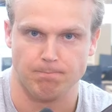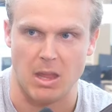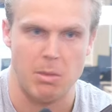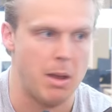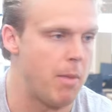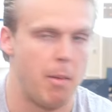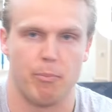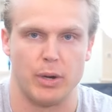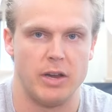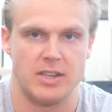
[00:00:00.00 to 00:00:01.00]
I mean, in
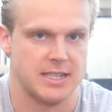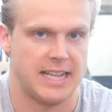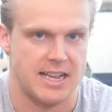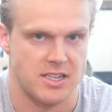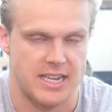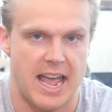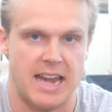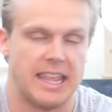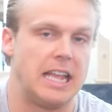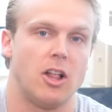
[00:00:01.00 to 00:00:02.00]
previous classes, you
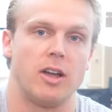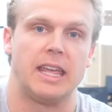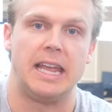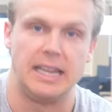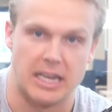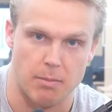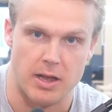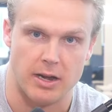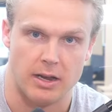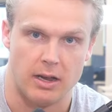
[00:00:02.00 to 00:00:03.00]
had Keon Keeley
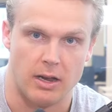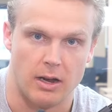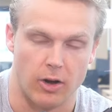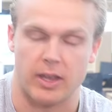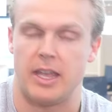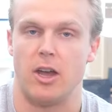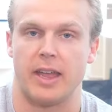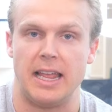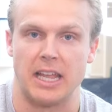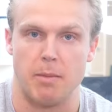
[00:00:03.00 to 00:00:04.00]
committed, or Keon
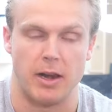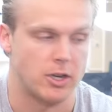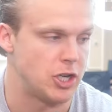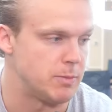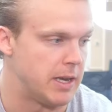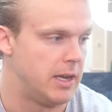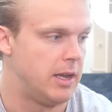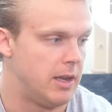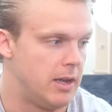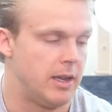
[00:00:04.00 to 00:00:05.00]
Keeley committed, excuse me.
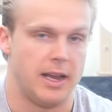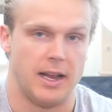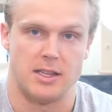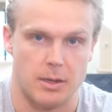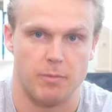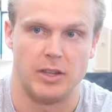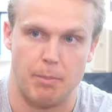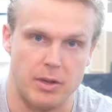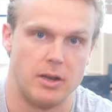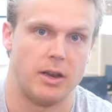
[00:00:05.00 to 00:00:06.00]
He ends up
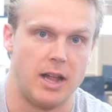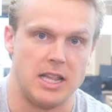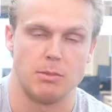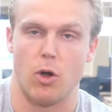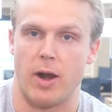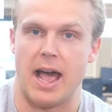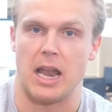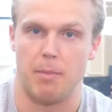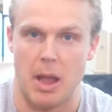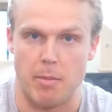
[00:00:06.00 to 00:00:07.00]
flipping and ends up going to
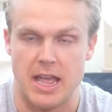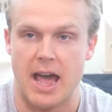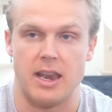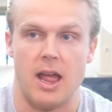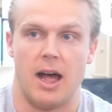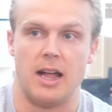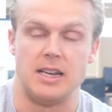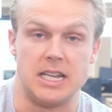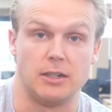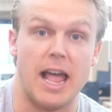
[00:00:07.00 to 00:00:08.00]
Alabama. You had uh,
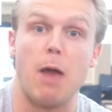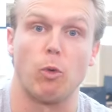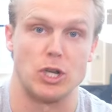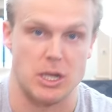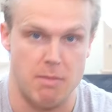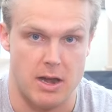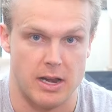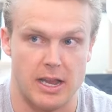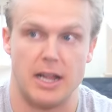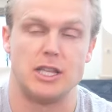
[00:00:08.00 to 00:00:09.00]
Dylan Edwards committed.
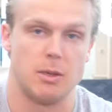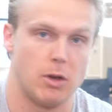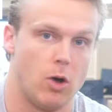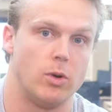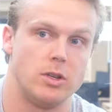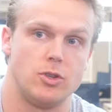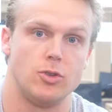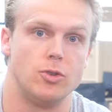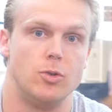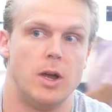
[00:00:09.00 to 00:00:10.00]
He ends up going
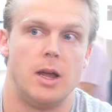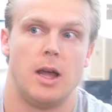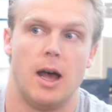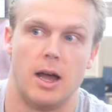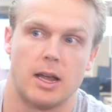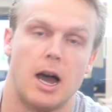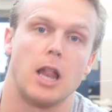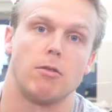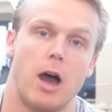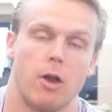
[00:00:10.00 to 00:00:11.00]
to uh,
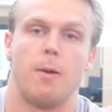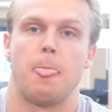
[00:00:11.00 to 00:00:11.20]
Colorado.